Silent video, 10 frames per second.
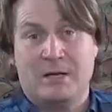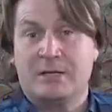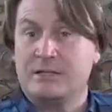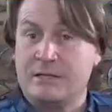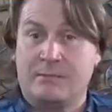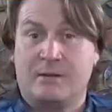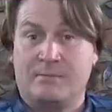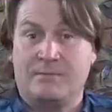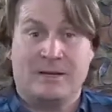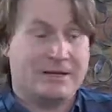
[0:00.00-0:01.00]
Some of
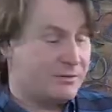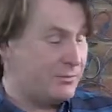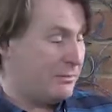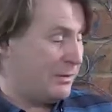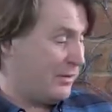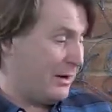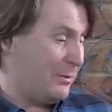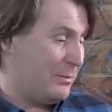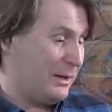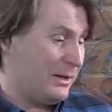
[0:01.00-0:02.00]
them, it's
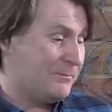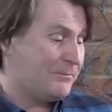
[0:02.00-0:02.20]
aromatherapy.